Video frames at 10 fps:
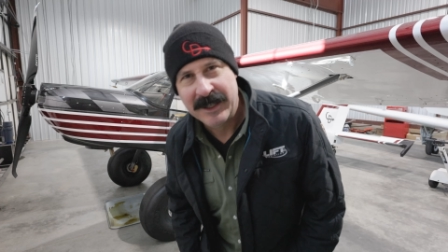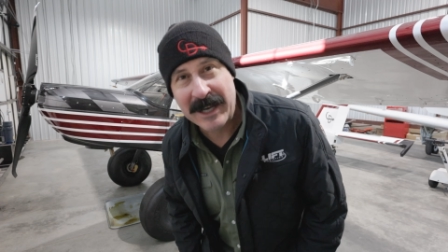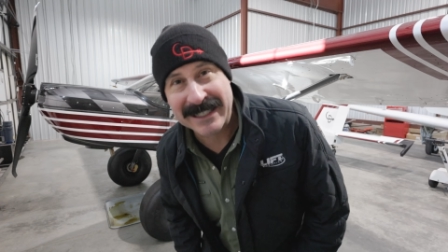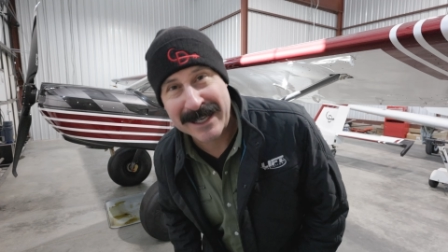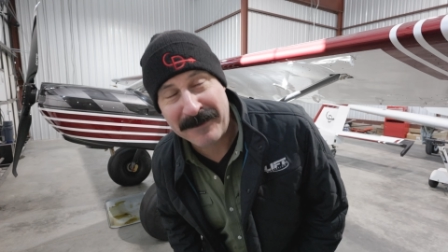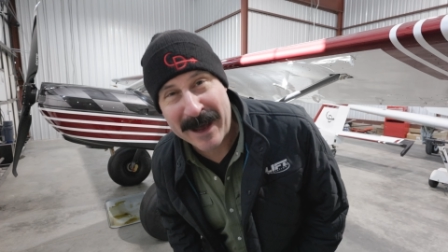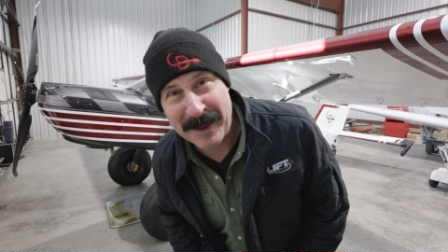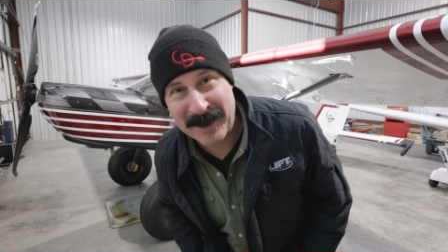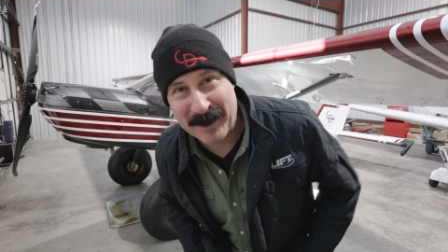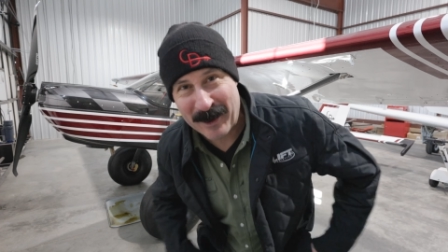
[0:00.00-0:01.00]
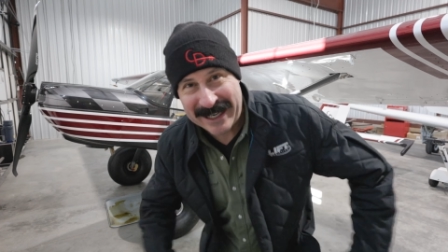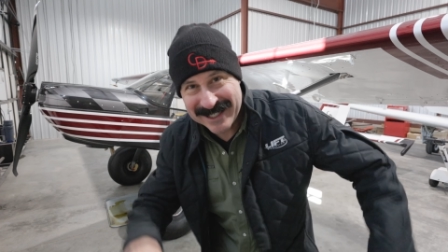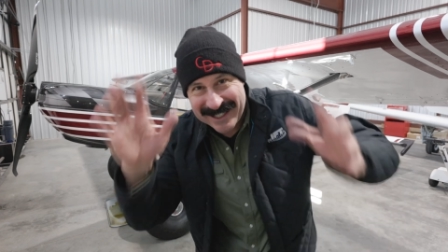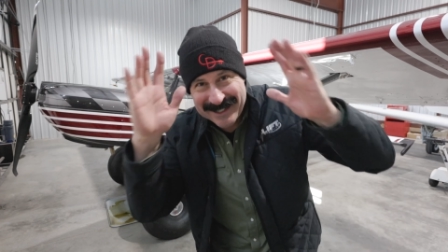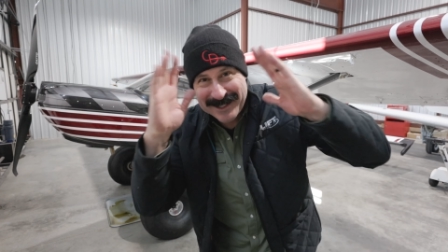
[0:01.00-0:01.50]
You guys, I found the
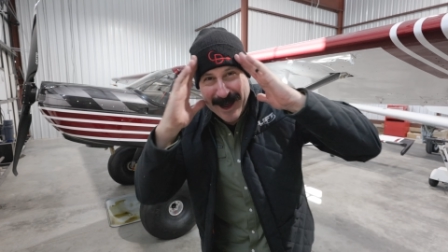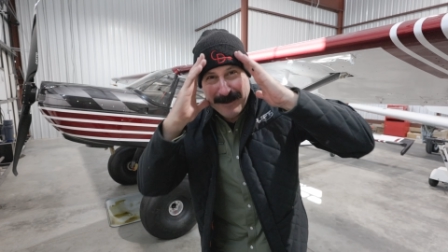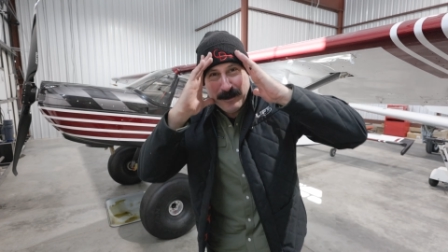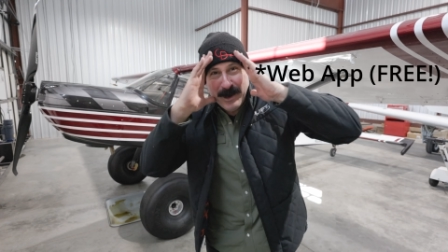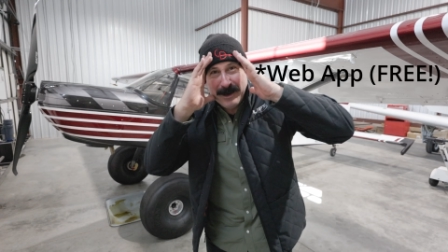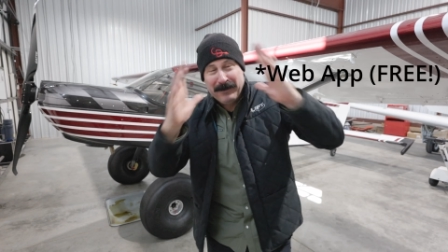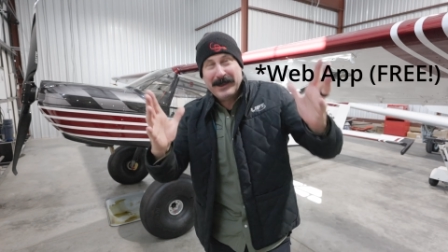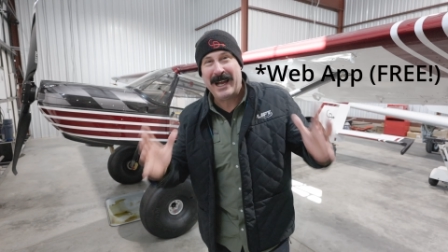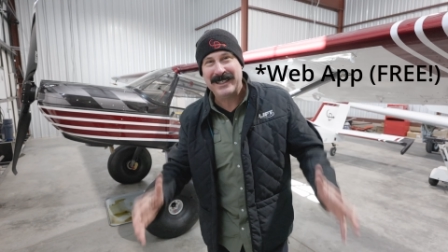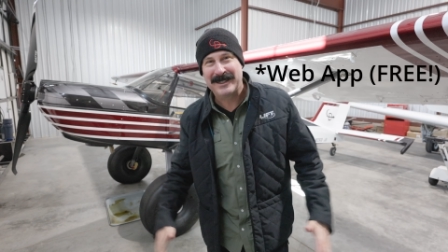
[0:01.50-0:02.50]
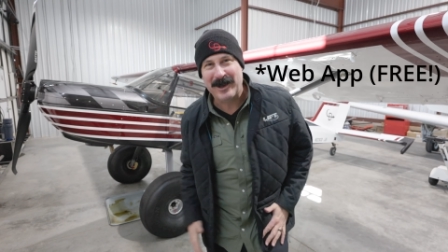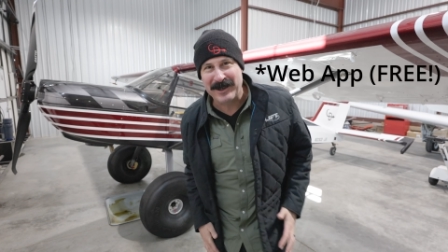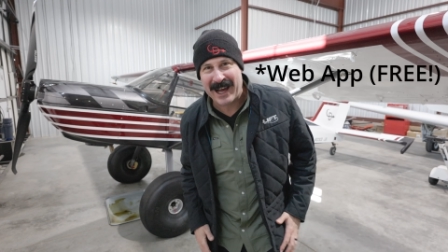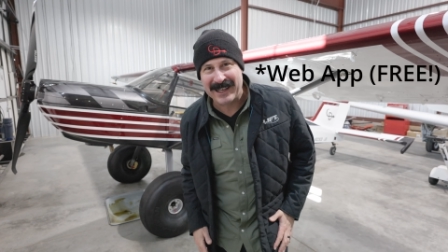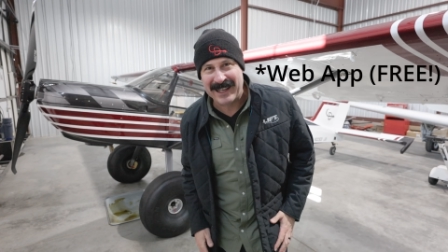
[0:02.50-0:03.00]
craziest software.
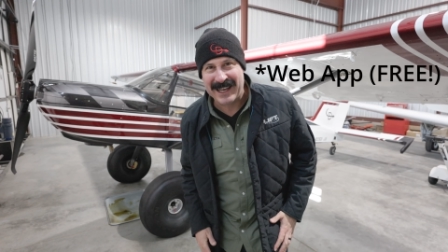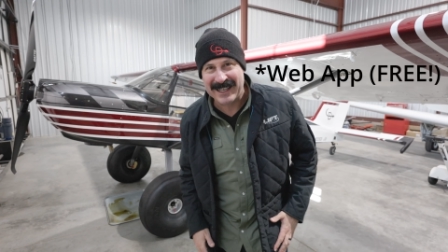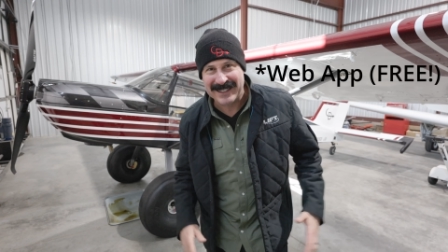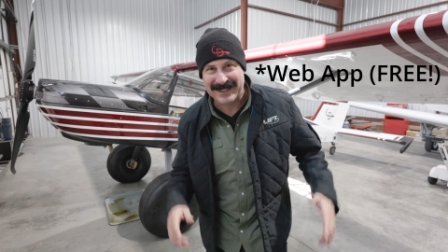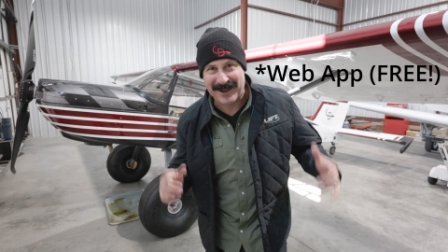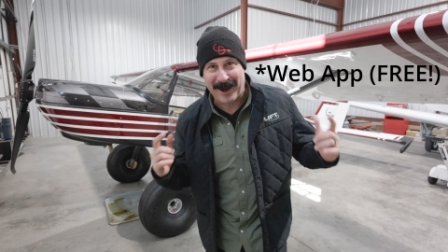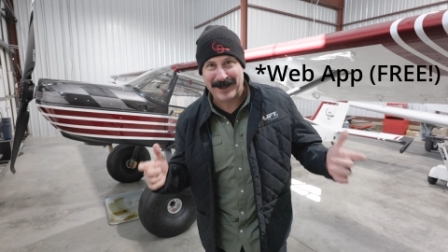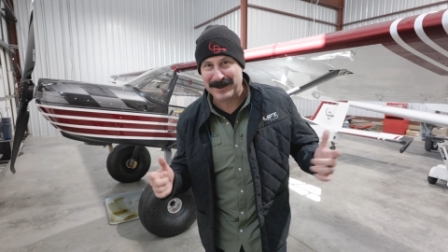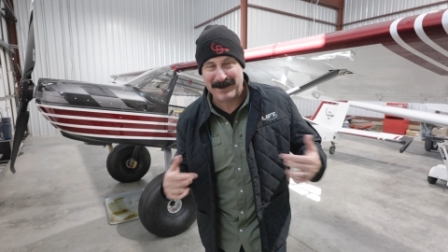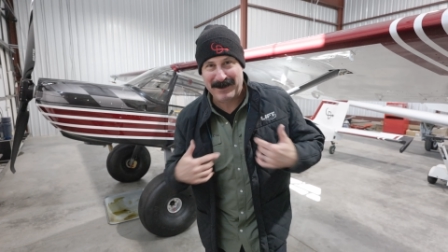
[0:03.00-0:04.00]
Flysto.net is awesome.